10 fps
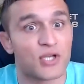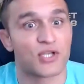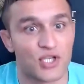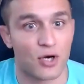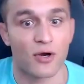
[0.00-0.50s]

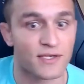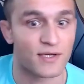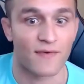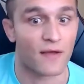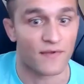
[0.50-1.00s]

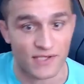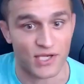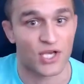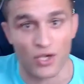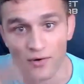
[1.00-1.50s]
concerns around the
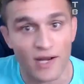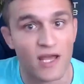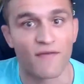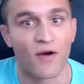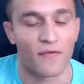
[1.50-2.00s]

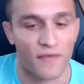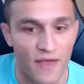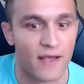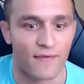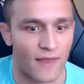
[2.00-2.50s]
security of our
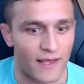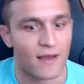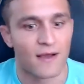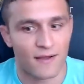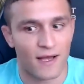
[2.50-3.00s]
thing and like
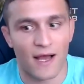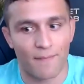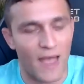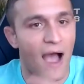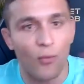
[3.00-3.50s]

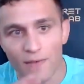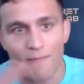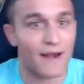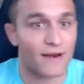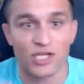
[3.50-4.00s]
how we
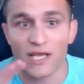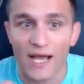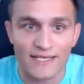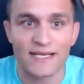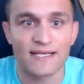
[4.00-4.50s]
manage the
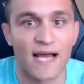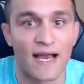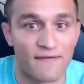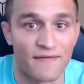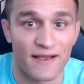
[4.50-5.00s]
IT
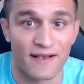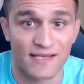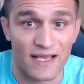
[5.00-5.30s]
side of things.